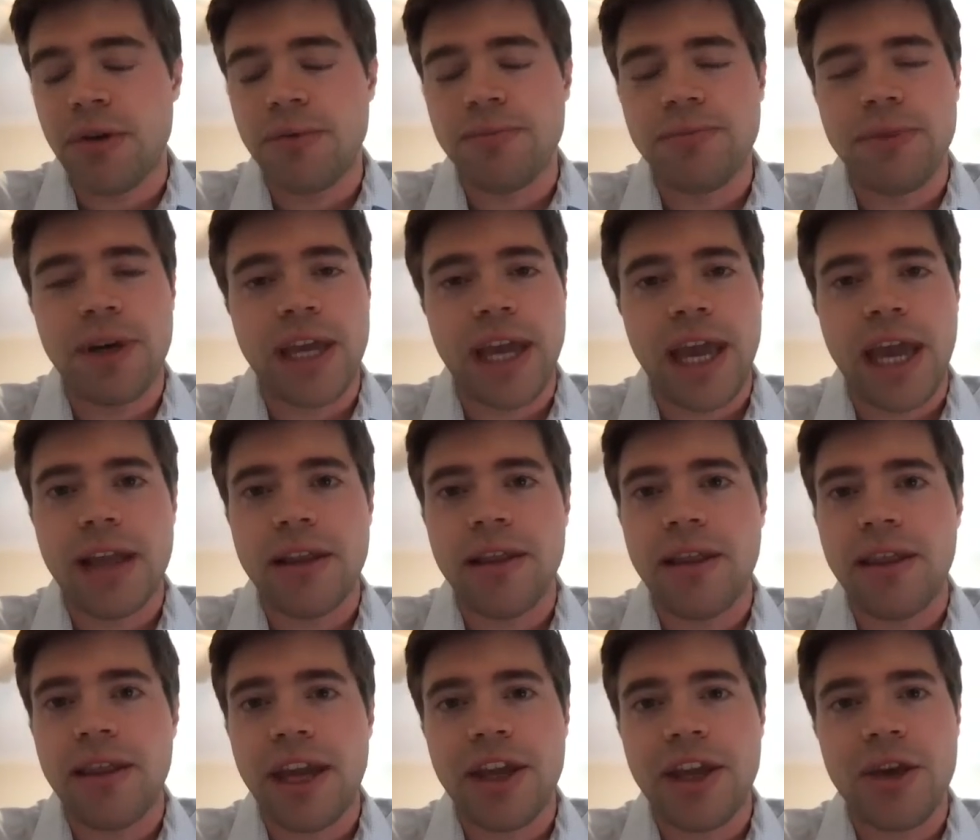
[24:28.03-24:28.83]
again,
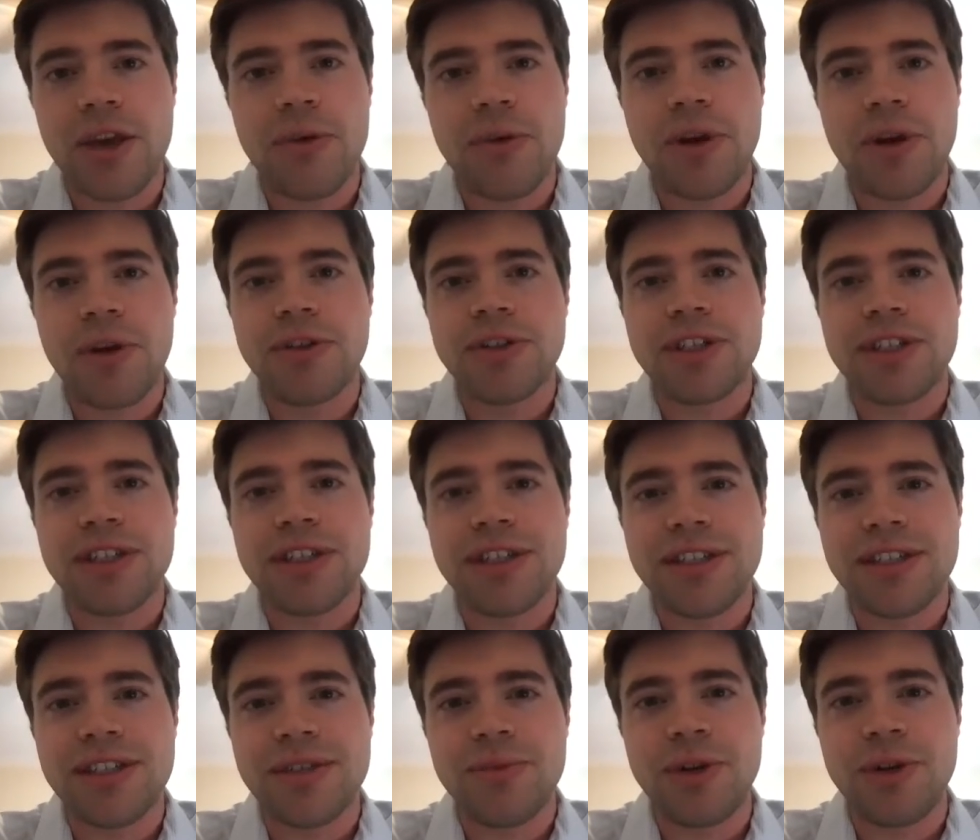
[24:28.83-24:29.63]
thank you. We know this
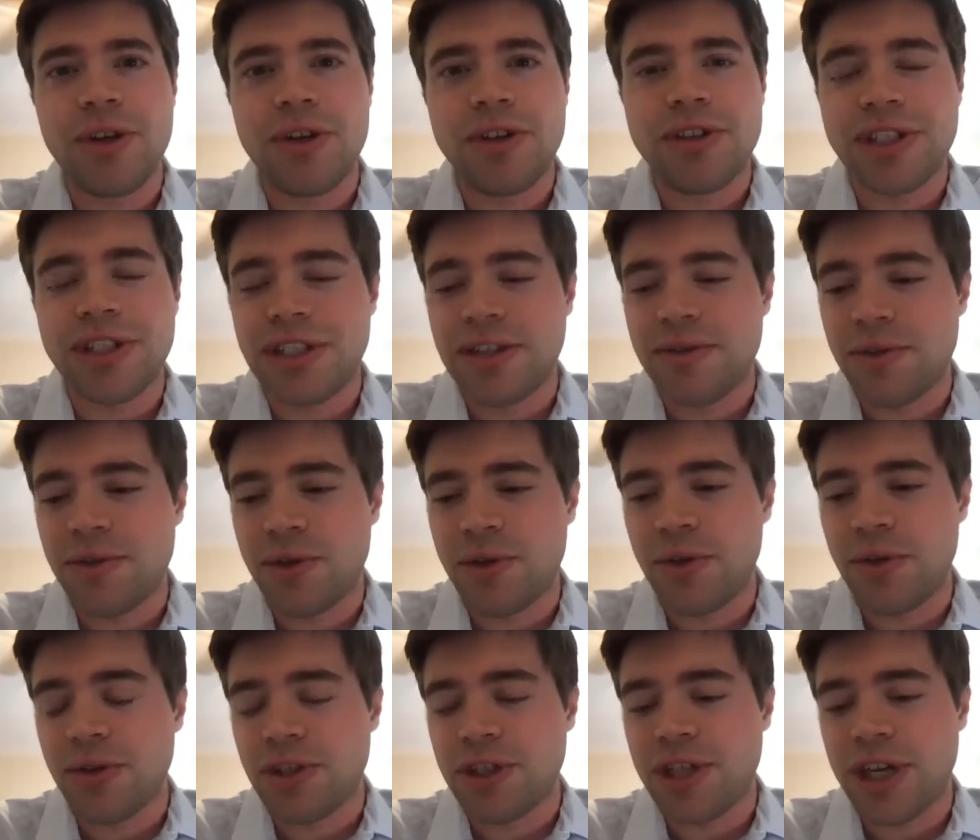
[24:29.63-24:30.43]
is a
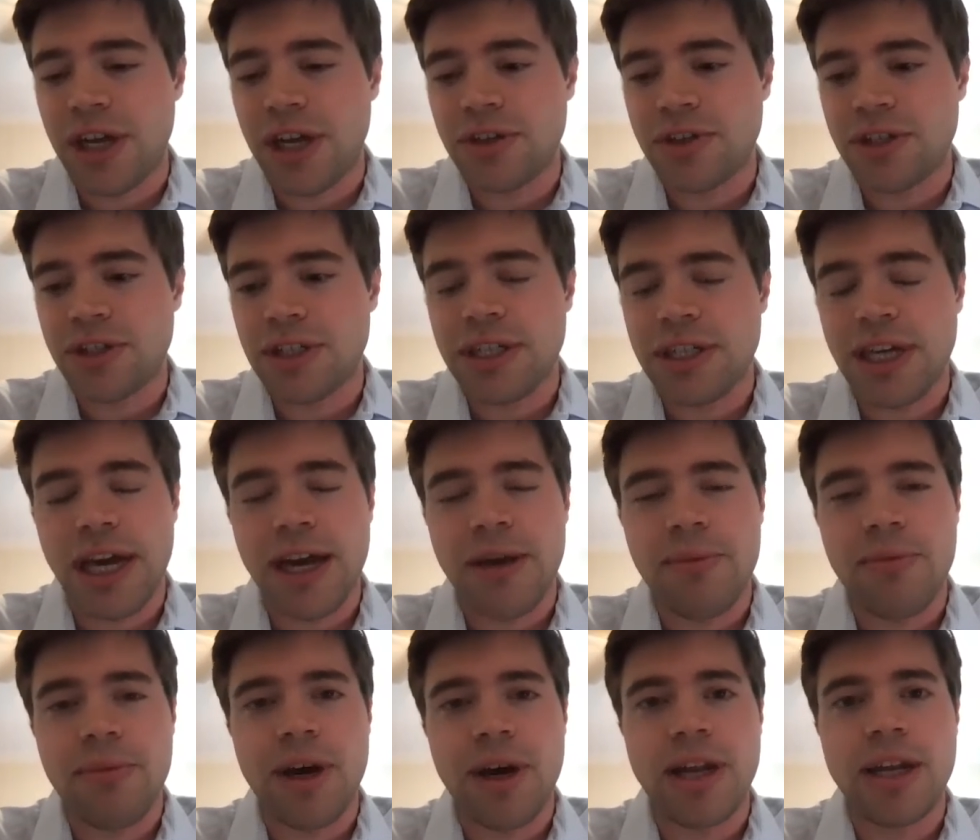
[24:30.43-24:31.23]
difficult and challenging
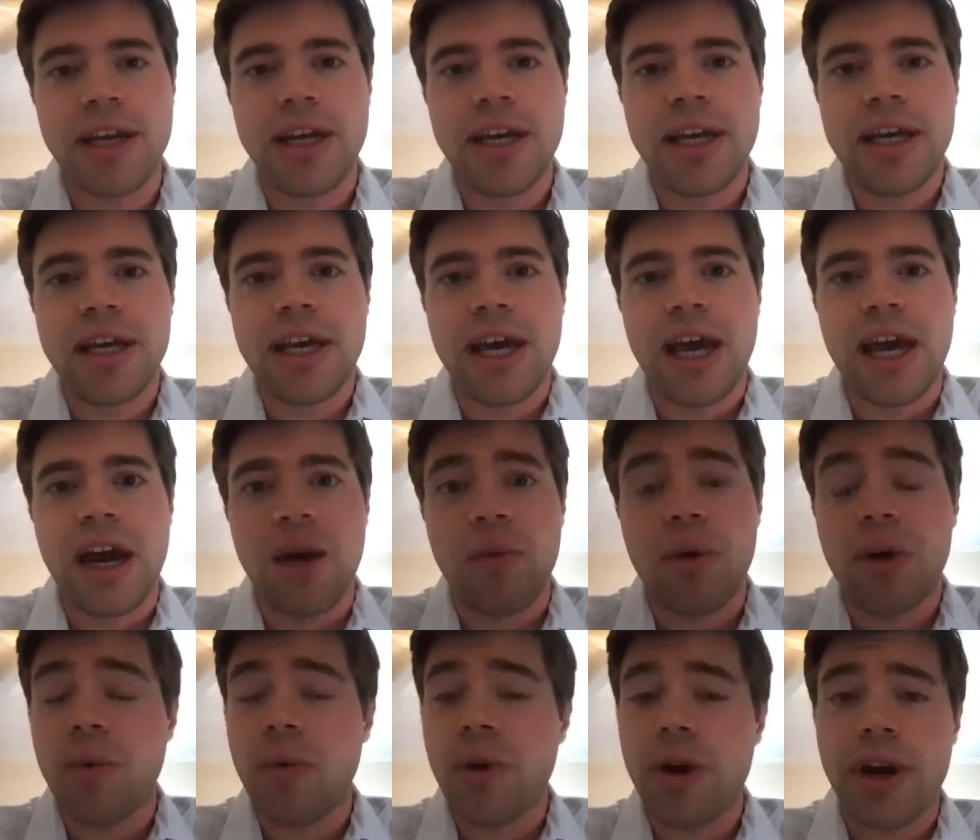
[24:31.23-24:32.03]
time, but
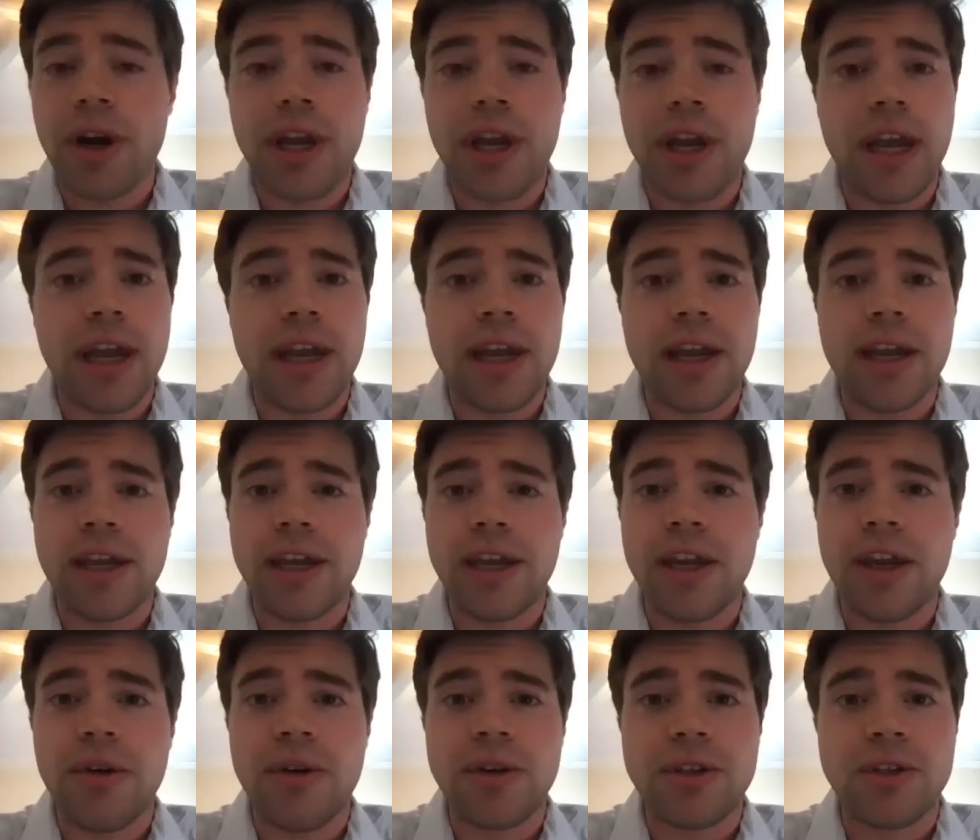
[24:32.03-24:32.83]
we're working,
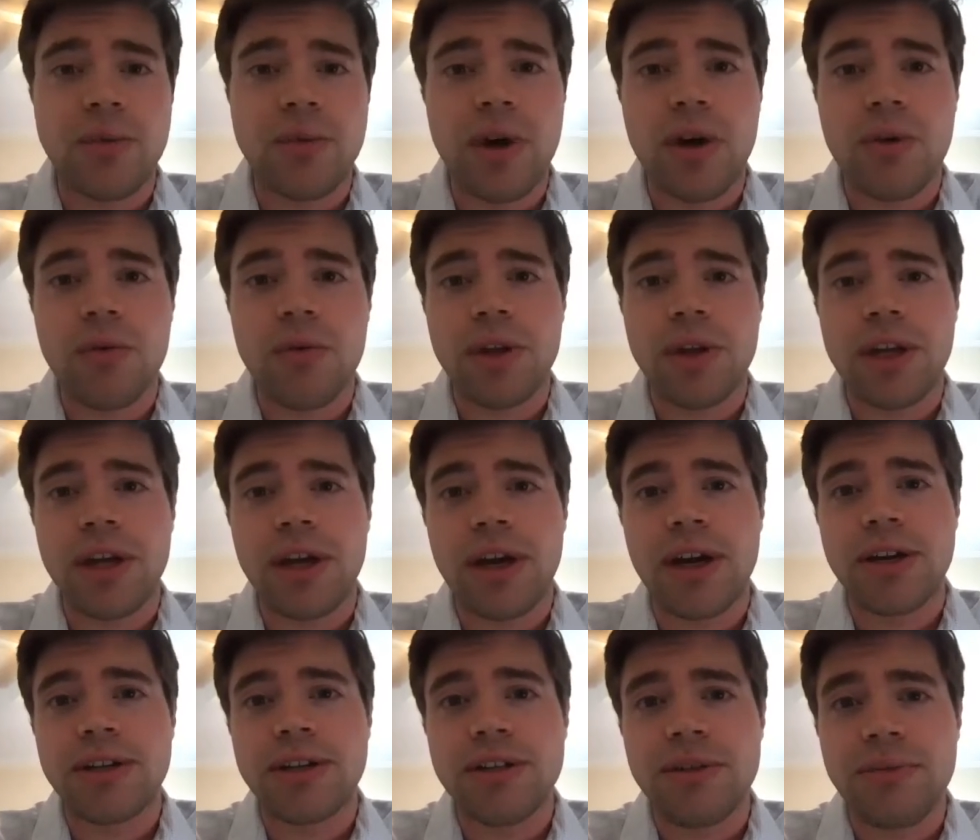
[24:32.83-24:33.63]
as well, really
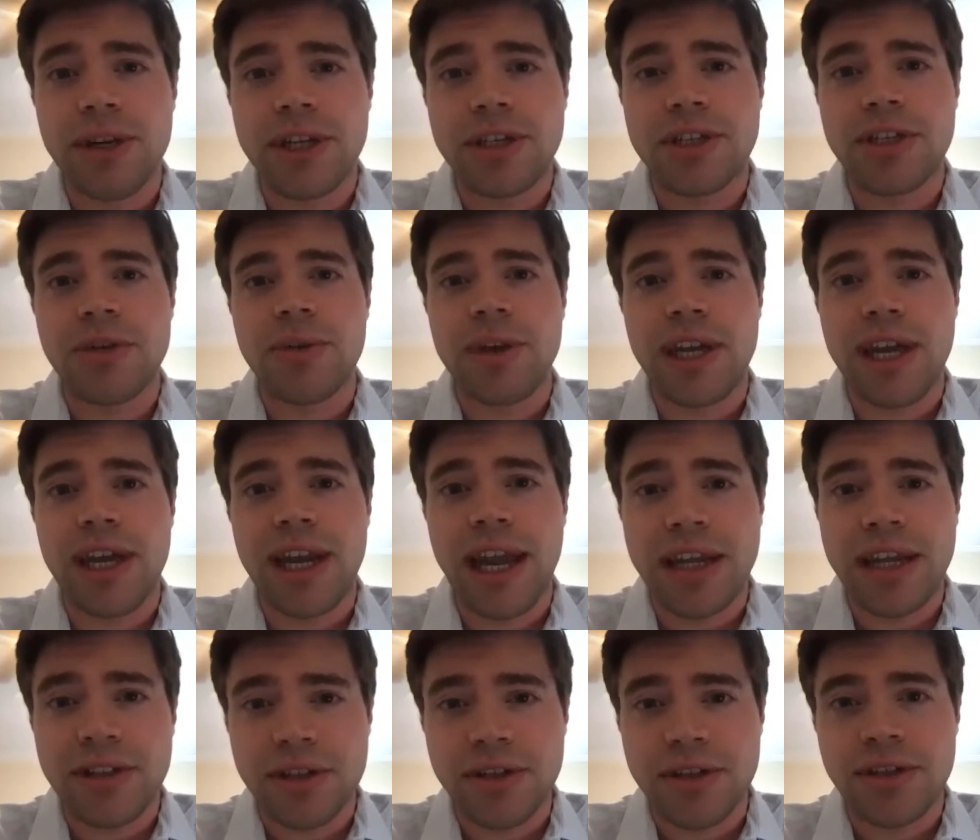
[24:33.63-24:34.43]
hard to make sure we can get
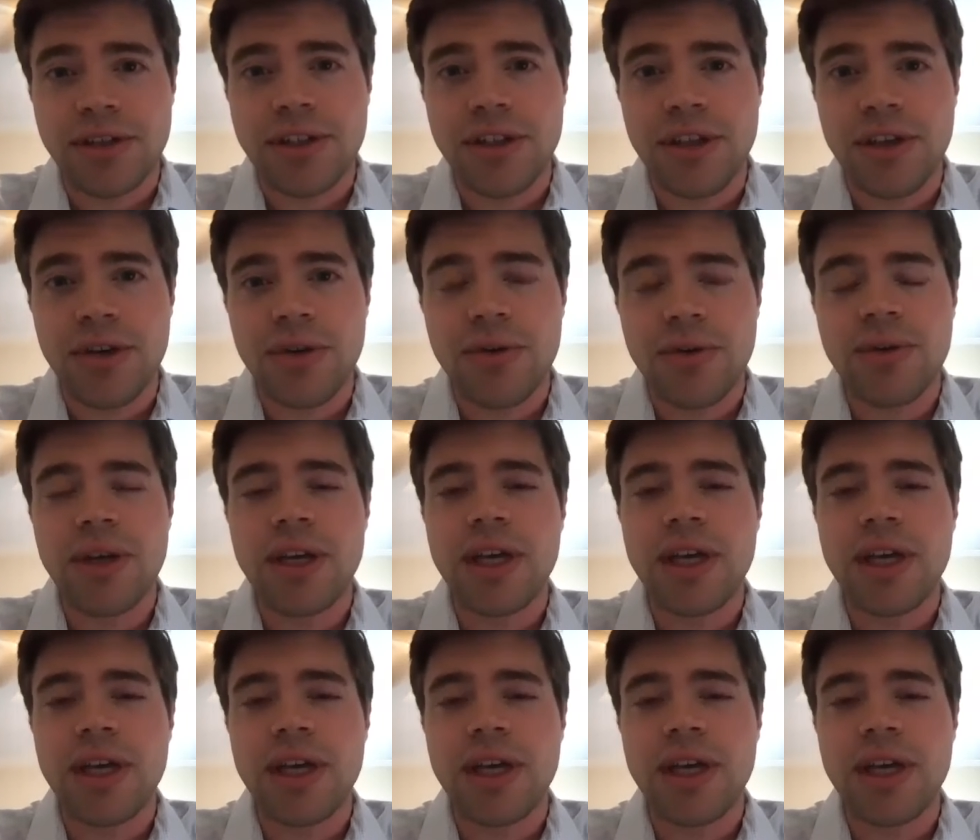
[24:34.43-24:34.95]
answers to you.